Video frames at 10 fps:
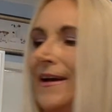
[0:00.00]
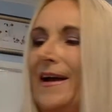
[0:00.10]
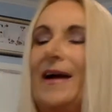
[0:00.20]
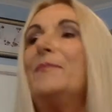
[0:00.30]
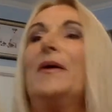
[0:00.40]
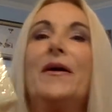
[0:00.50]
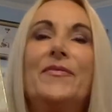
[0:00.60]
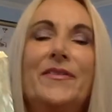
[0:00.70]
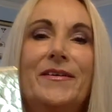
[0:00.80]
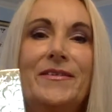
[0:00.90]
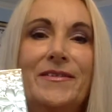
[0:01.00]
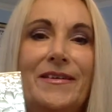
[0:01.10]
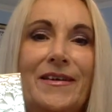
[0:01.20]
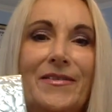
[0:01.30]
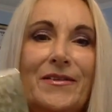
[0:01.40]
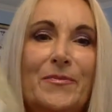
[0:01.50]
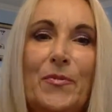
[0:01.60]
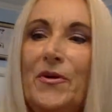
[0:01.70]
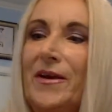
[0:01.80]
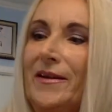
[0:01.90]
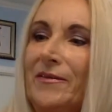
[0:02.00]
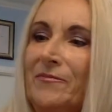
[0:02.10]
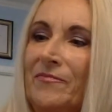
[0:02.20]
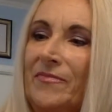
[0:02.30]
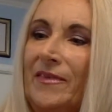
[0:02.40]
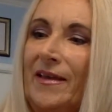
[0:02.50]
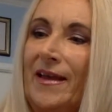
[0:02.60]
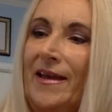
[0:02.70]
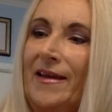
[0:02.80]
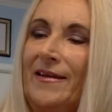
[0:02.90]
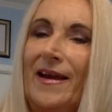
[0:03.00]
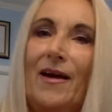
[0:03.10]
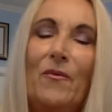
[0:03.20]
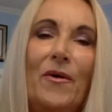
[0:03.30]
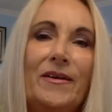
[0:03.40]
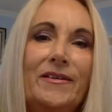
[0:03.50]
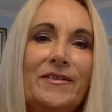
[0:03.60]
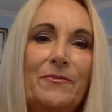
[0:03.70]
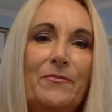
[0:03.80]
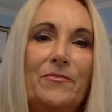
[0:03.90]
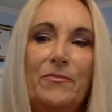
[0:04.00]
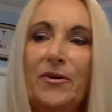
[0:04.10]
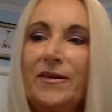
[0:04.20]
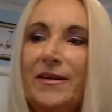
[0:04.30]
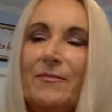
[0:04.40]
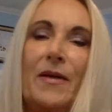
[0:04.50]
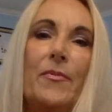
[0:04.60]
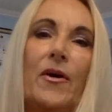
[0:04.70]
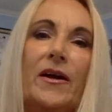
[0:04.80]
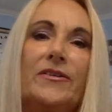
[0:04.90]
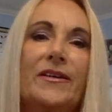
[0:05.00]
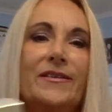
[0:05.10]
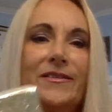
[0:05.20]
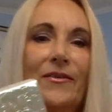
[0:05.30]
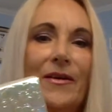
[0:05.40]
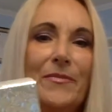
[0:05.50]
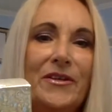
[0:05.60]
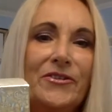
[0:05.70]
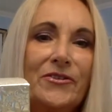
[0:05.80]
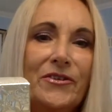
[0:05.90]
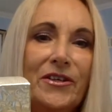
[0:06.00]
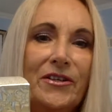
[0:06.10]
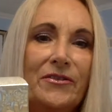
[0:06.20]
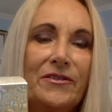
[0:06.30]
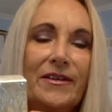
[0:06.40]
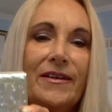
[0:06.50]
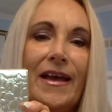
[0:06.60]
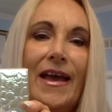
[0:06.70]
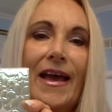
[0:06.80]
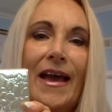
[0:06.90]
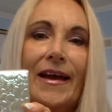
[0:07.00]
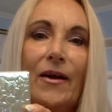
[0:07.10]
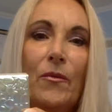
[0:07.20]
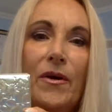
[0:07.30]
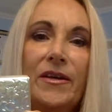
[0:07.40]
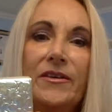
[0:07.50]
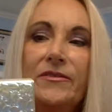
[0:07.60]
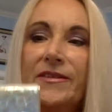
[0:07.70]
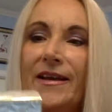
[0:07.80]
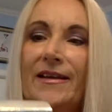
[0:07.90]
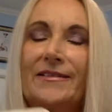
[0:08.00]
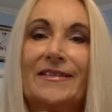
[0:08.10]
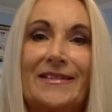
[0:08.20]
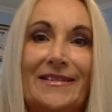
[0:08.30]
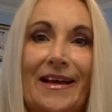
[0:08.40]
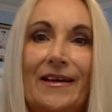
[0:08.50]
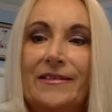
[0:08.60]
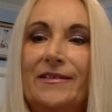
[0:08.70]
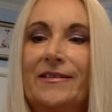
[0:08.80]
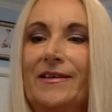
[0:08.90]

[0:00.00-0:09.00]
I bought this in the spring, and I wanted to put it in my project so I'd be sure to use it, and I want to use it as a set.